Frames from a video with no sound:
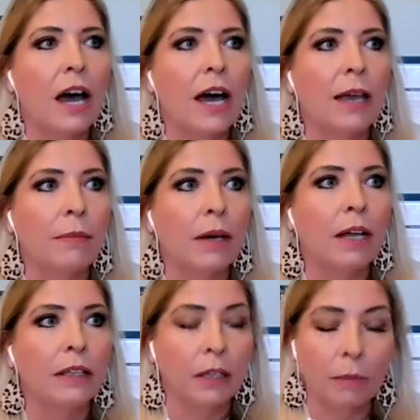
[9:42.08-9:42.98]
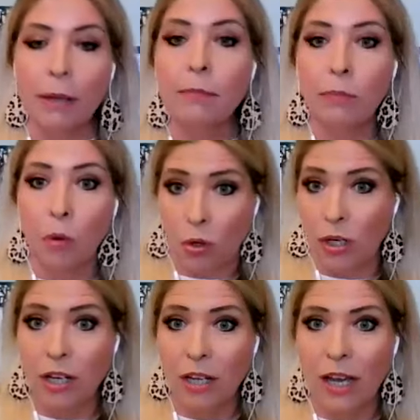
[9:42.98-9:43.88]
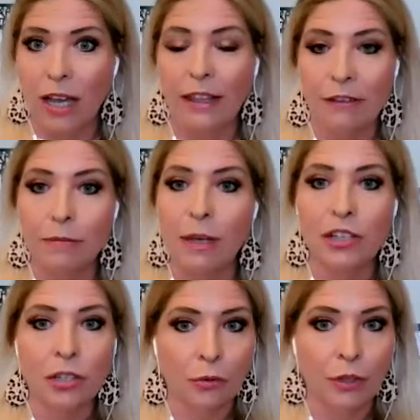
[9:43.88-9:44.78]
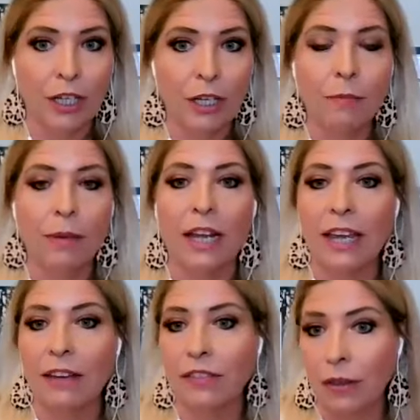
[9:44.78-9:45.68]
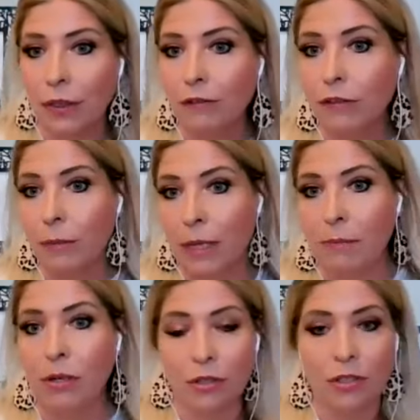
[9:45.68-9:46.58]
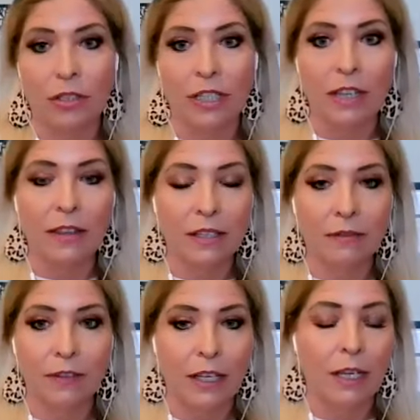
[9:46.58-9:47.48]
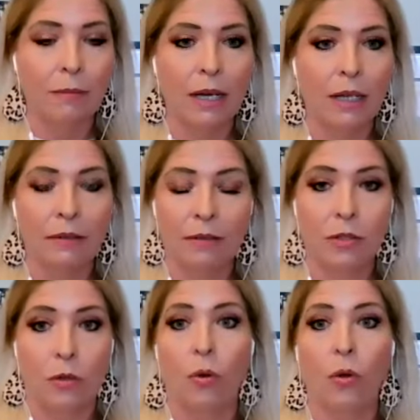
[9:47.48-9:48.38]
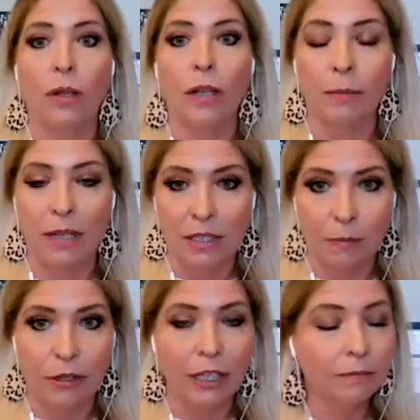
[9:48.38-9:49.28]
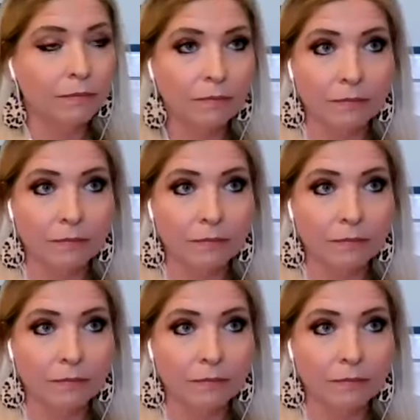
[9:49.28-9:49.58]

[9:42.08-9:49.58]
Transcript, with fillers: I'm a little bit bored. I love my children, but I have nothing for me personally that's feeding my soul and my spirit.